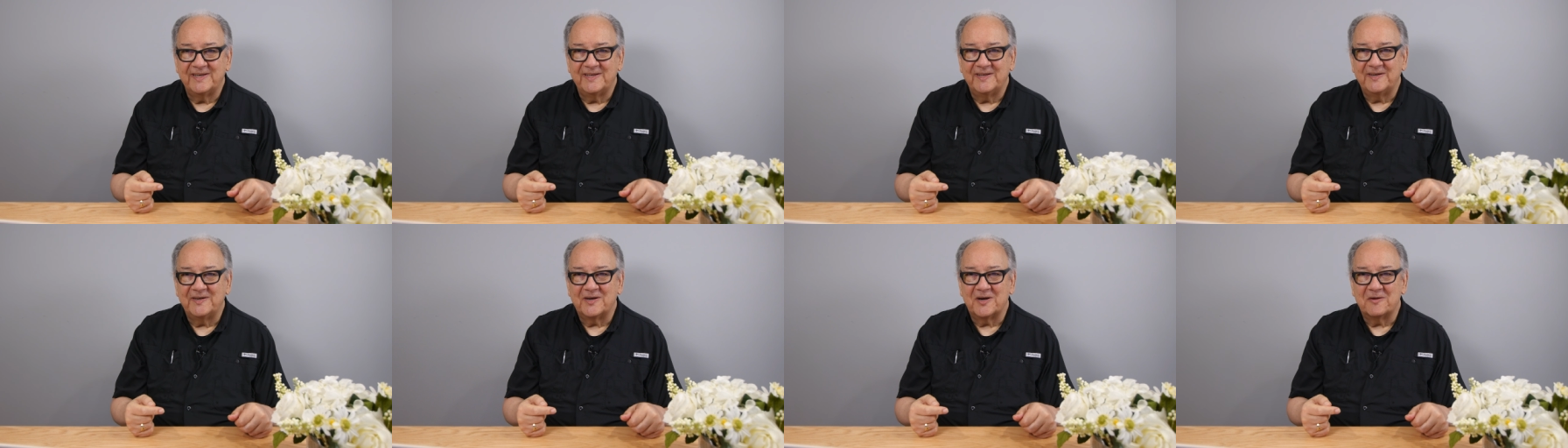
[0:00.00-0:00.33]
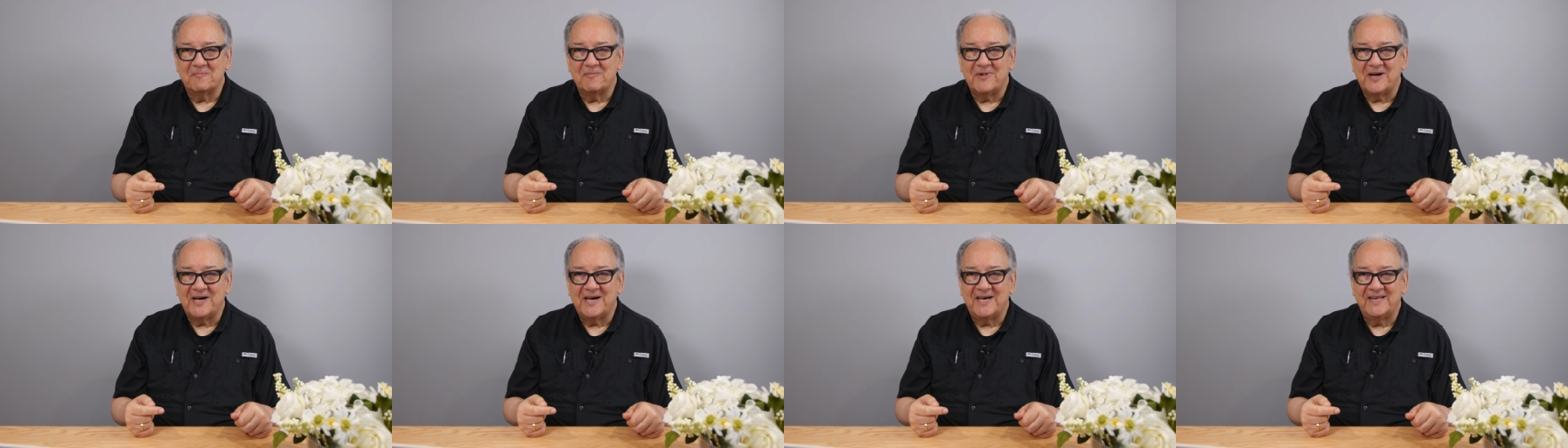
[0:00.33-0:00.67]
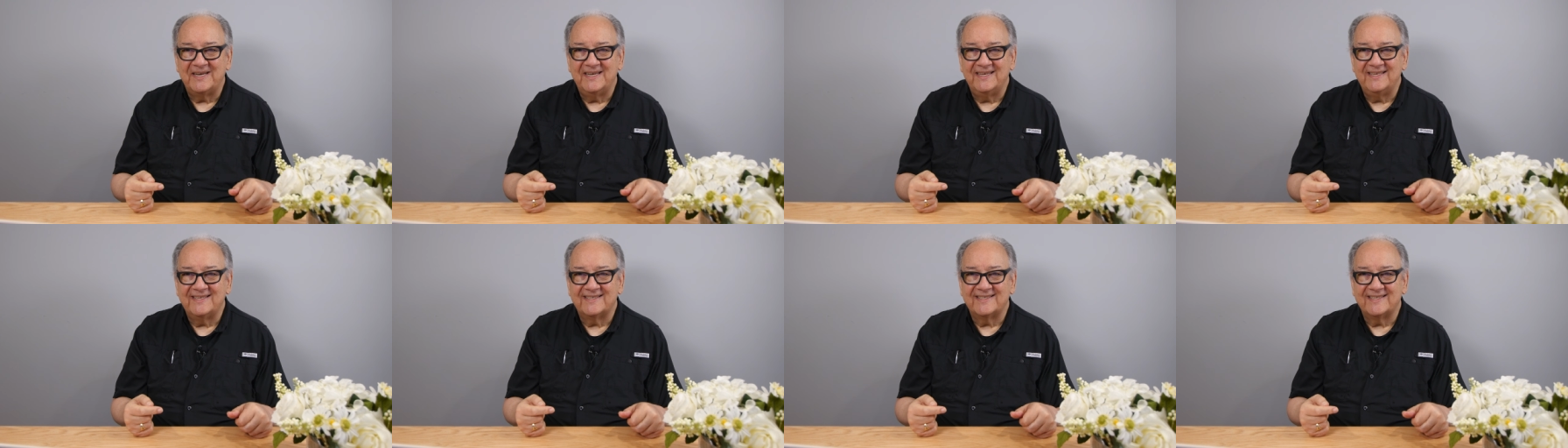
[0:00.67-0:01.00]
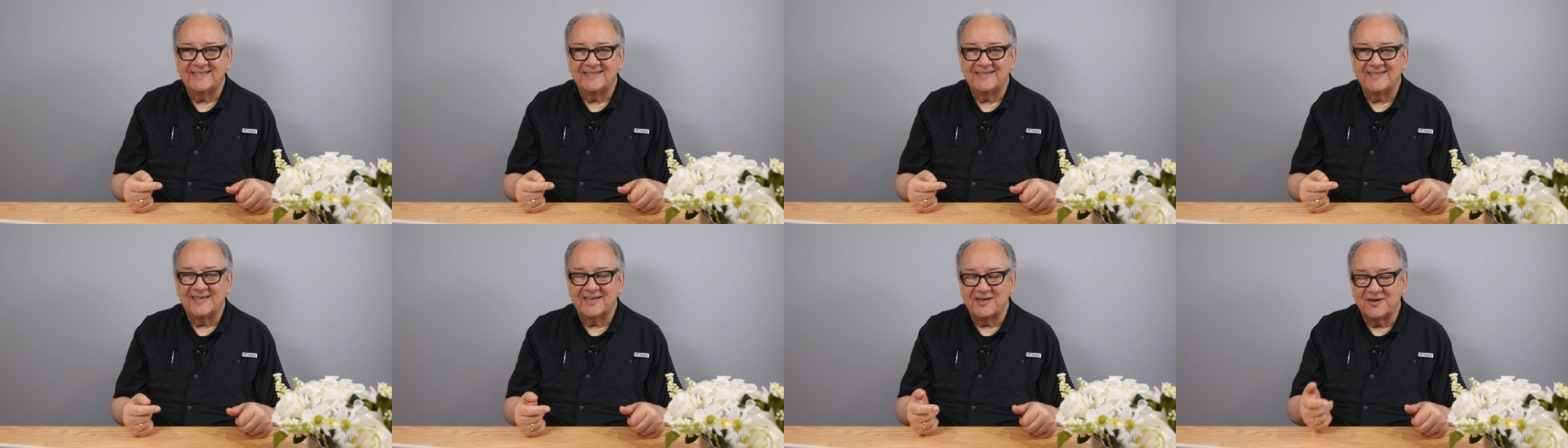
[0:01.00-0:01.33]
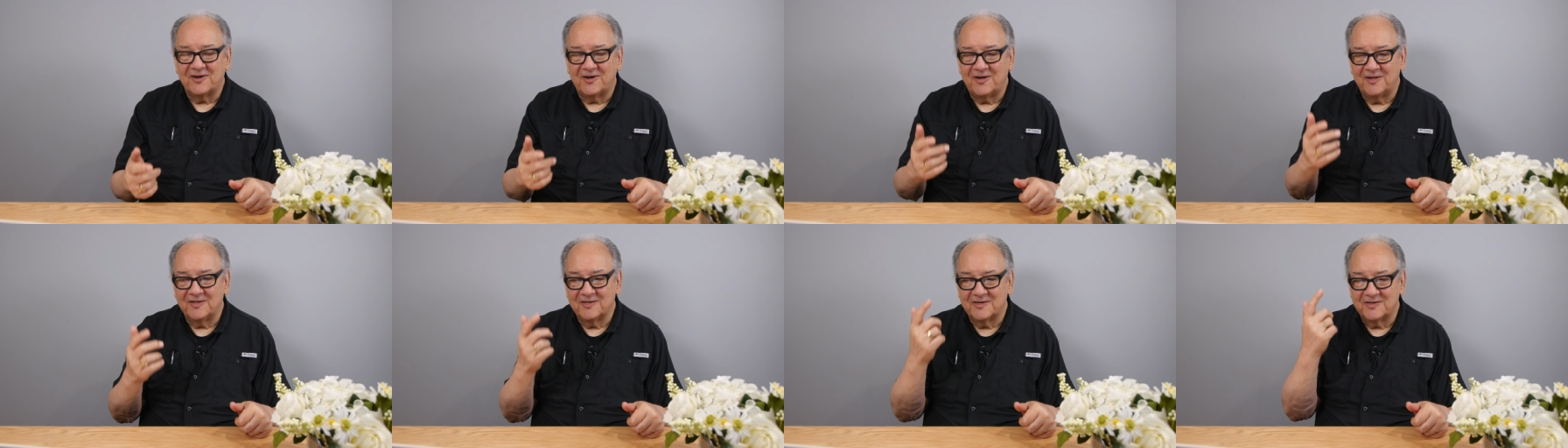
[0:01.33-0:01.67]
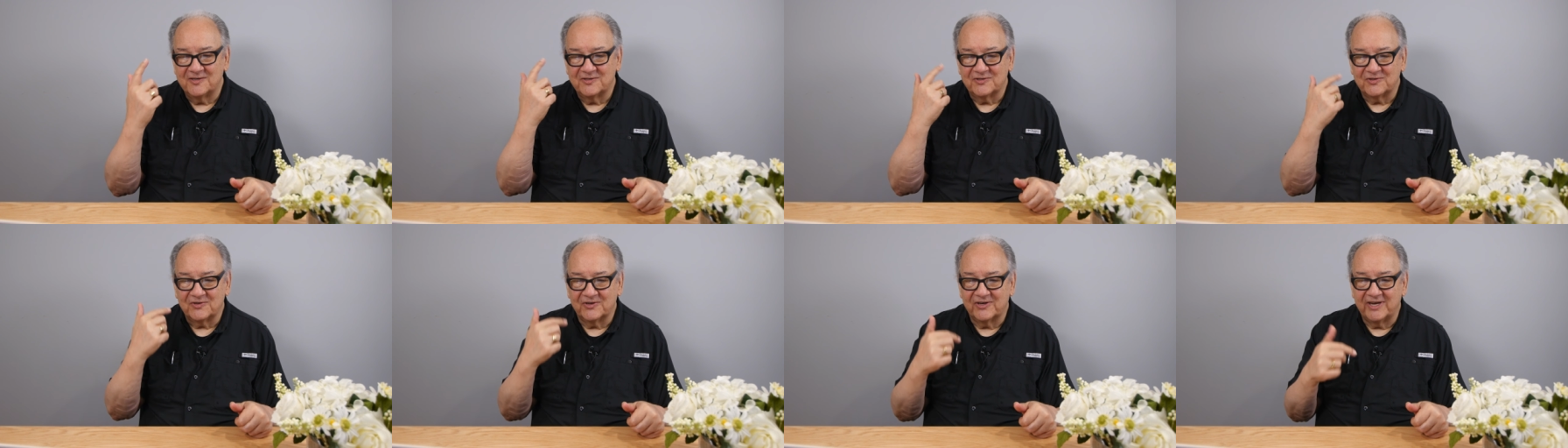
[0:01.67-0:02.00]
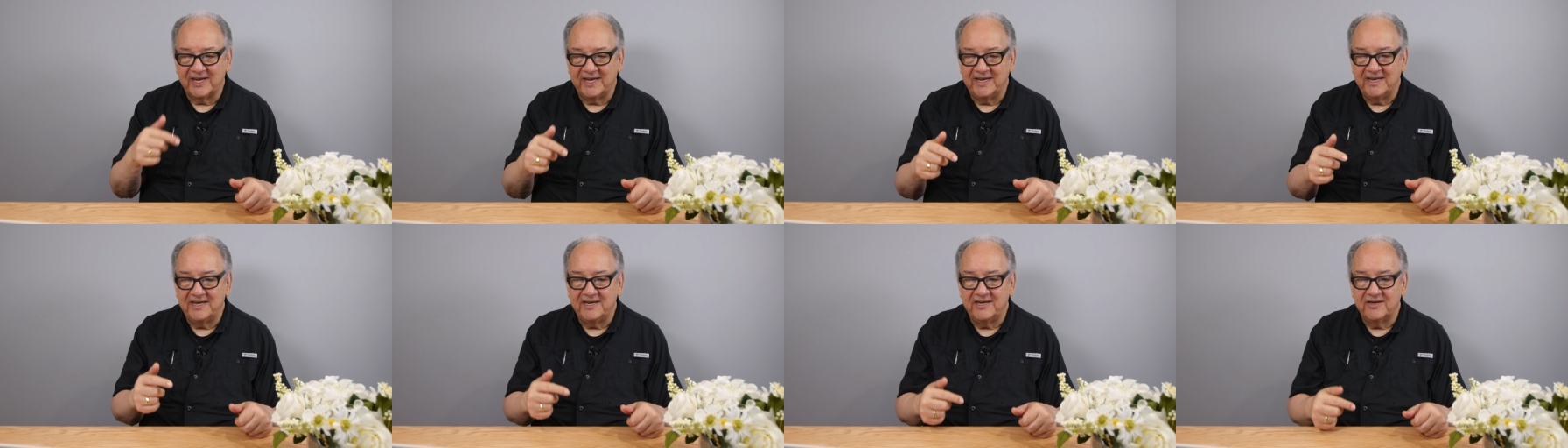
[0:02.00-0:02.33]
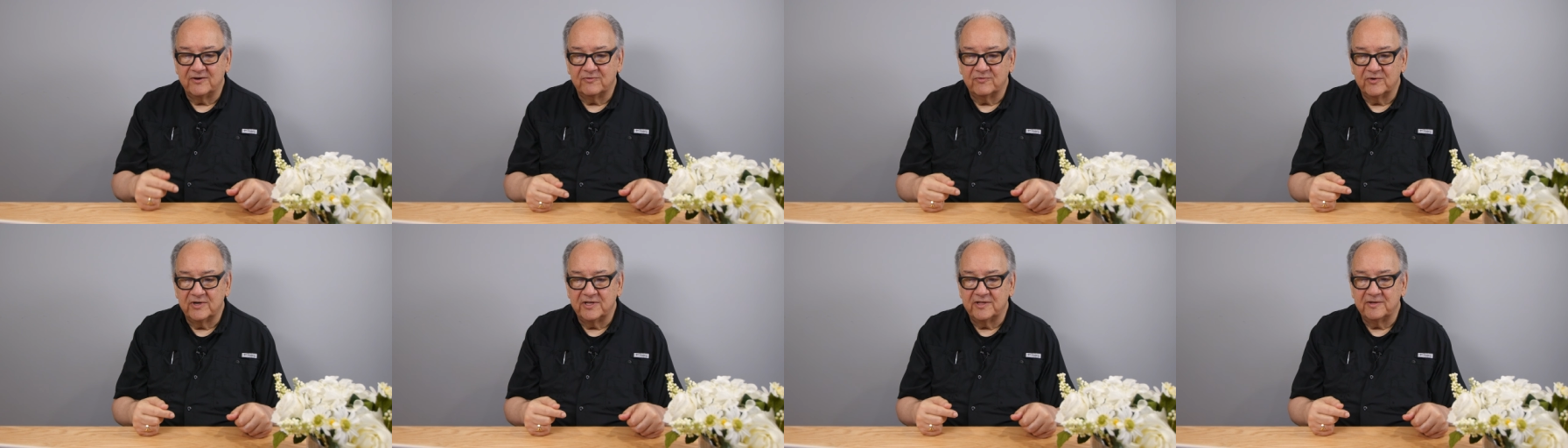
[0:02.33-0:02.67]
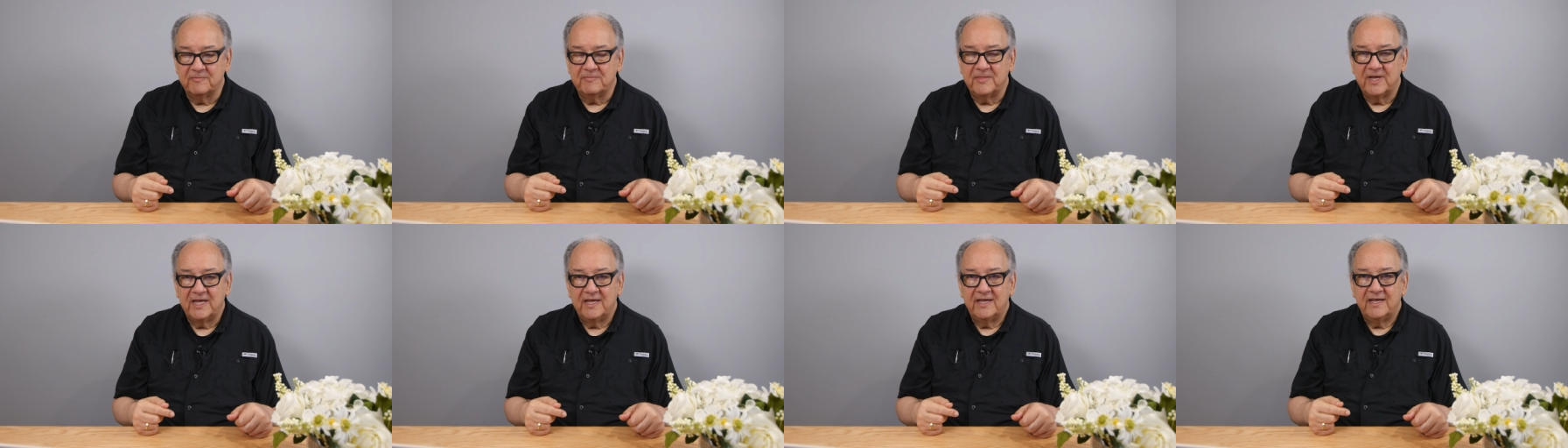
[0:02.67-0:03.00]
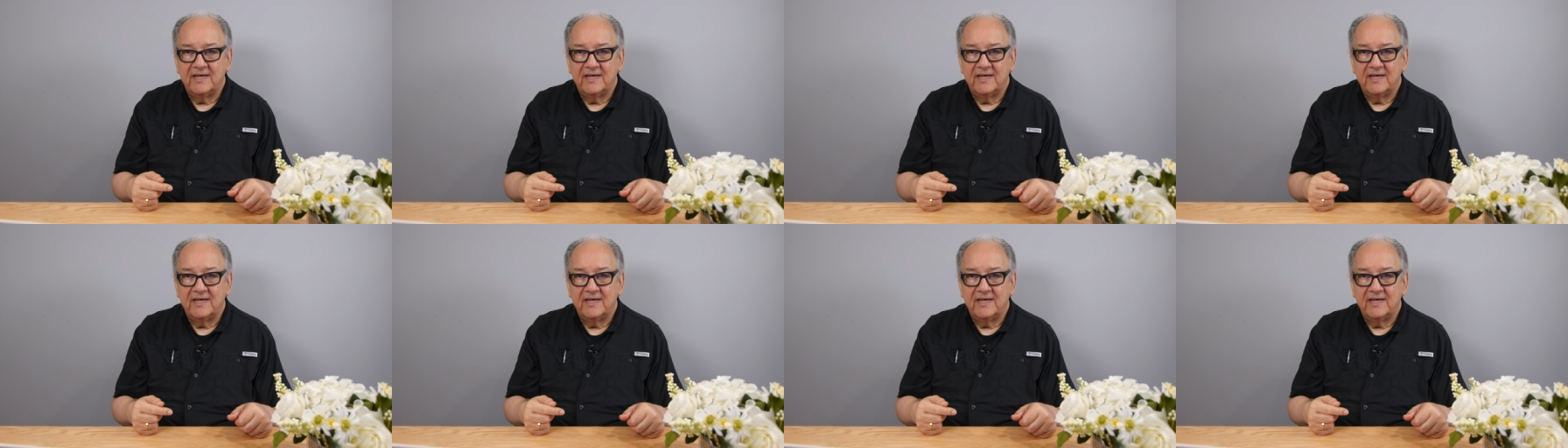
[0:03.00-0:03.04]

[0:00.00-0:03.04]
in our bodies that they call it a circadian rhythm.